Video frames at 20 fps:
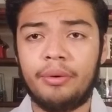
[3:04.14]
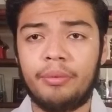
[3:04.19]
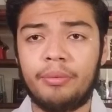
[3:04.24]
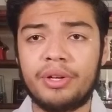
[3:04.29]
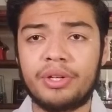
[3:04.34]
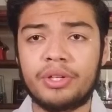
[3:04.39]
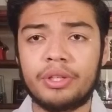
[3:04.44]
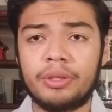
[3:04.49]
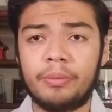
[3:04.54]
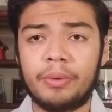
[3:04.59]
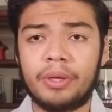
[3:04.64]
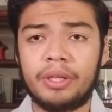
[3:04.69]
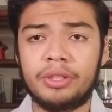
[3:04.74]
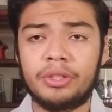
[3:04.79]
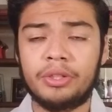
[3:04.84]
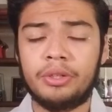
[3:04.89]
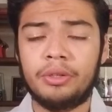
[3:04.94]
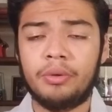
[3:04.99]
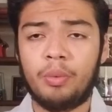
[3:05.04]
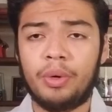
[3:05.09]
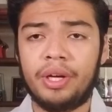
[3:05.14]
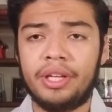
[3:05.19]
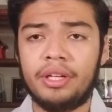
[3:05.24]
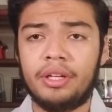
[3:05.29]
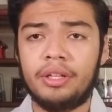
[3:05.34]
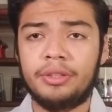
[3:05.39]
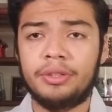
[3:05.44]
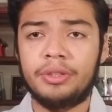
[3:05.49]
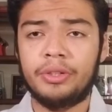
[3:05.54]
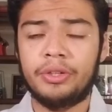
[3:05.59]
originally went
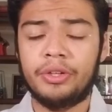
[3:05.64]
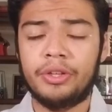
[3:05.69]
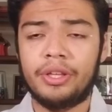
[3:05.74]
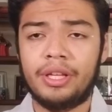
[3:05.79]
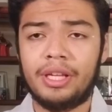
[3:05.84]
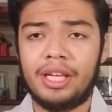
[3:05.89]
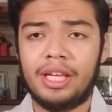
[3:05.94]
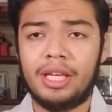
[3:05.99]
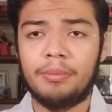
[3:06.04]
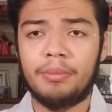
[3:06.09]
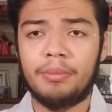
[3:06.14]
under the name